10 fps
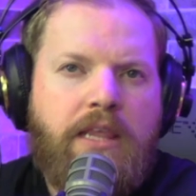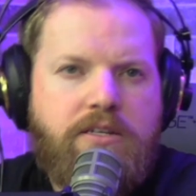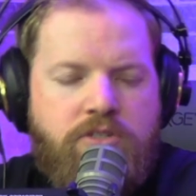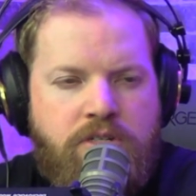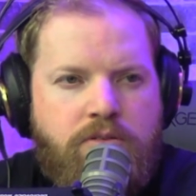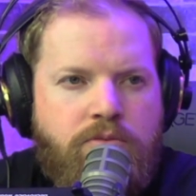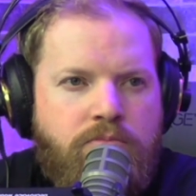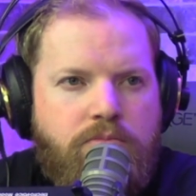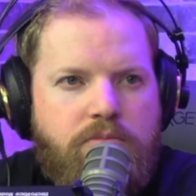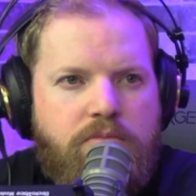
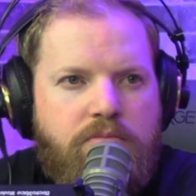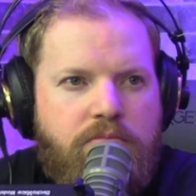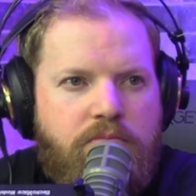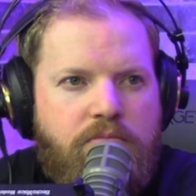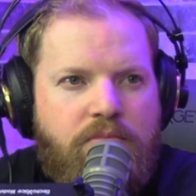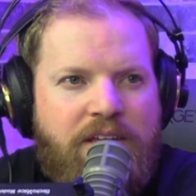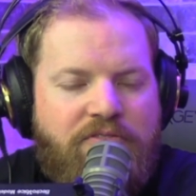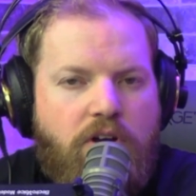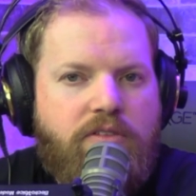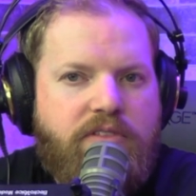So if
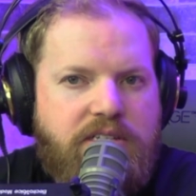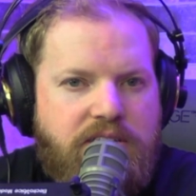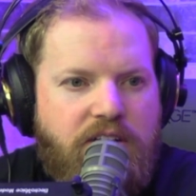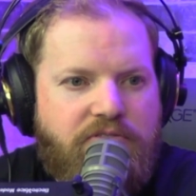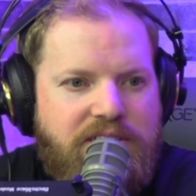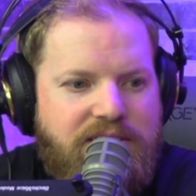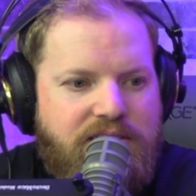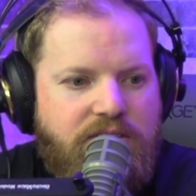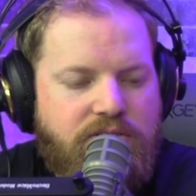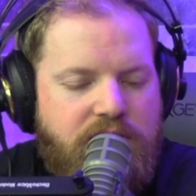all of this stuff is a
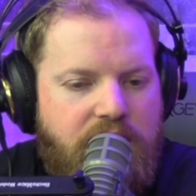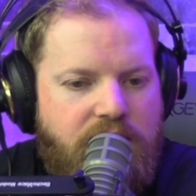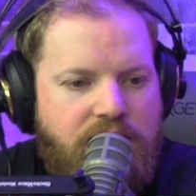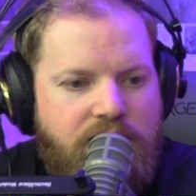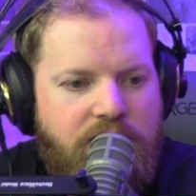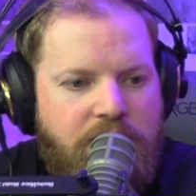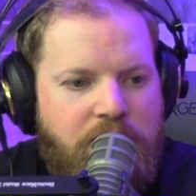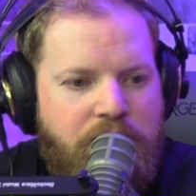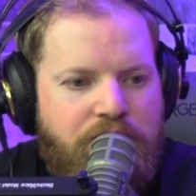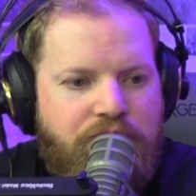skill set, yep,
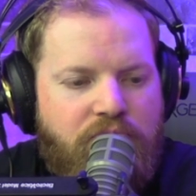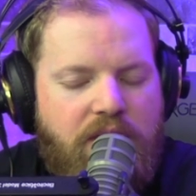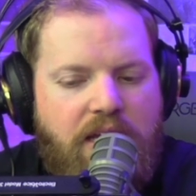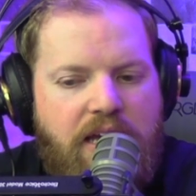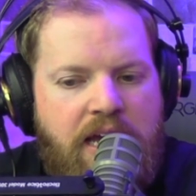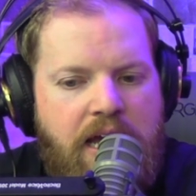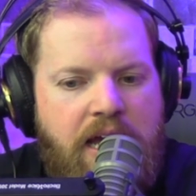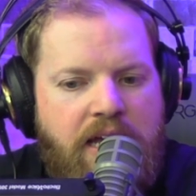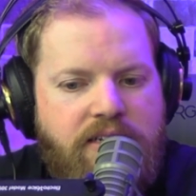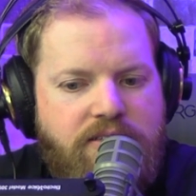
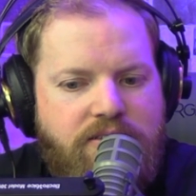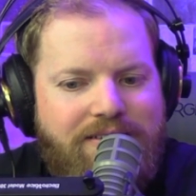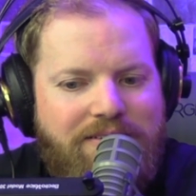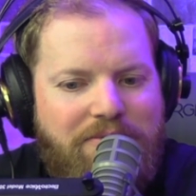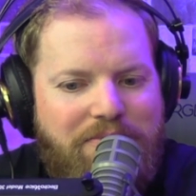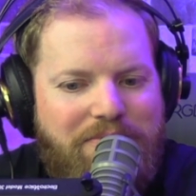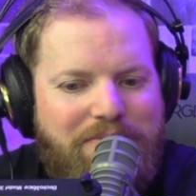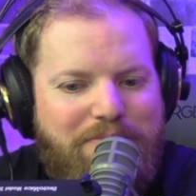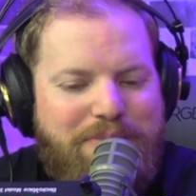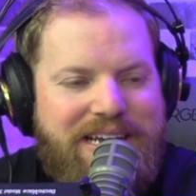and
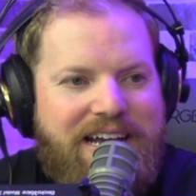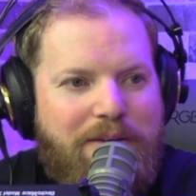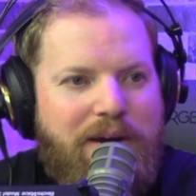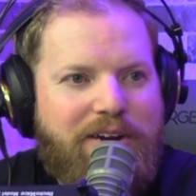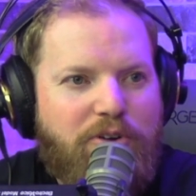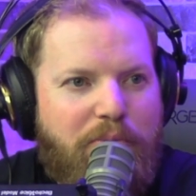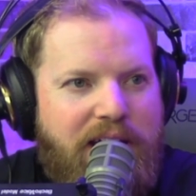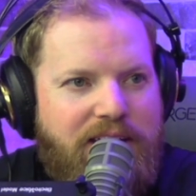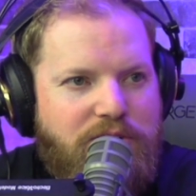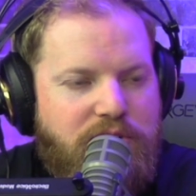being
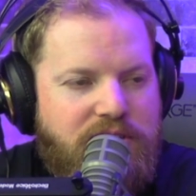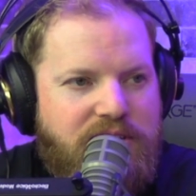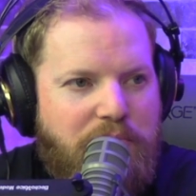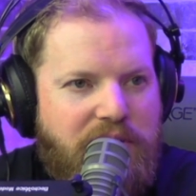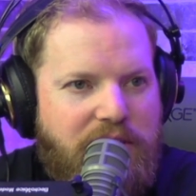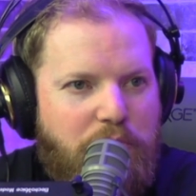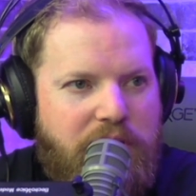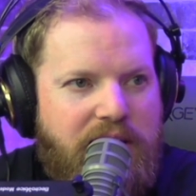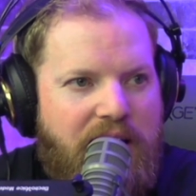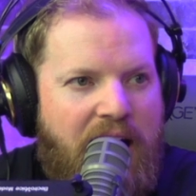micromanaged is something that
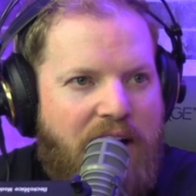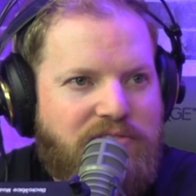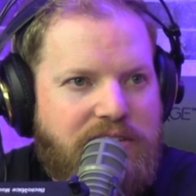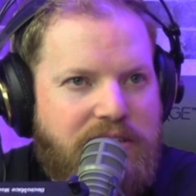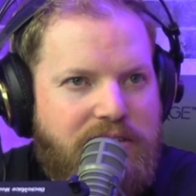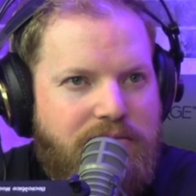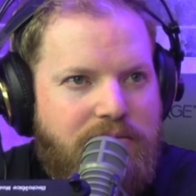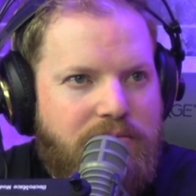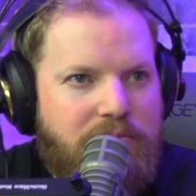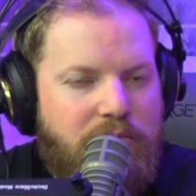we have to
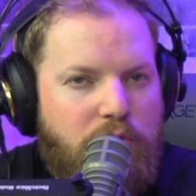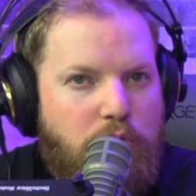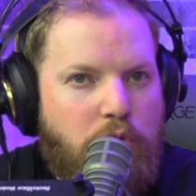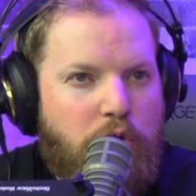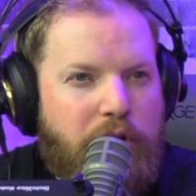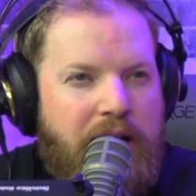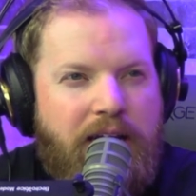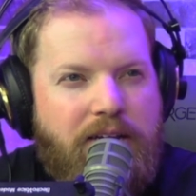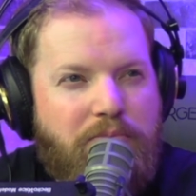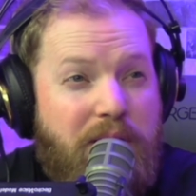learn how
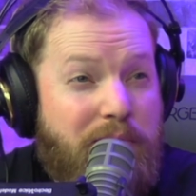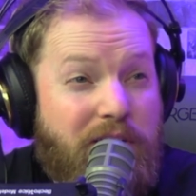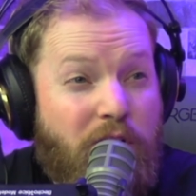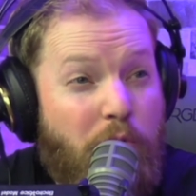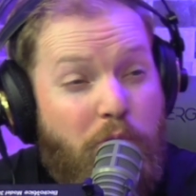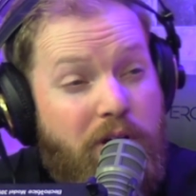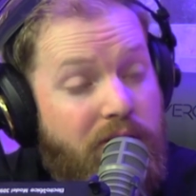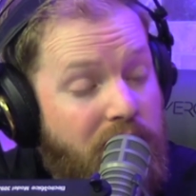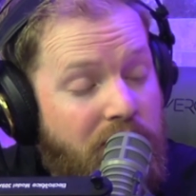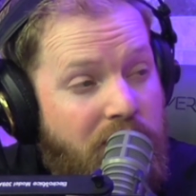to maybe cope
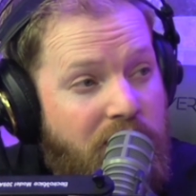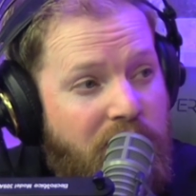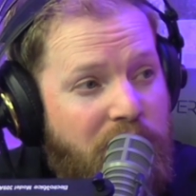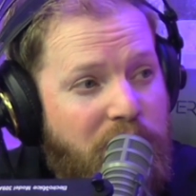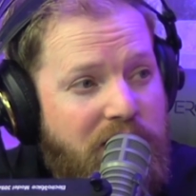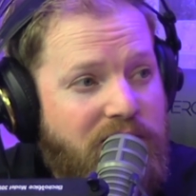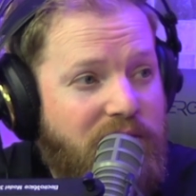with, right?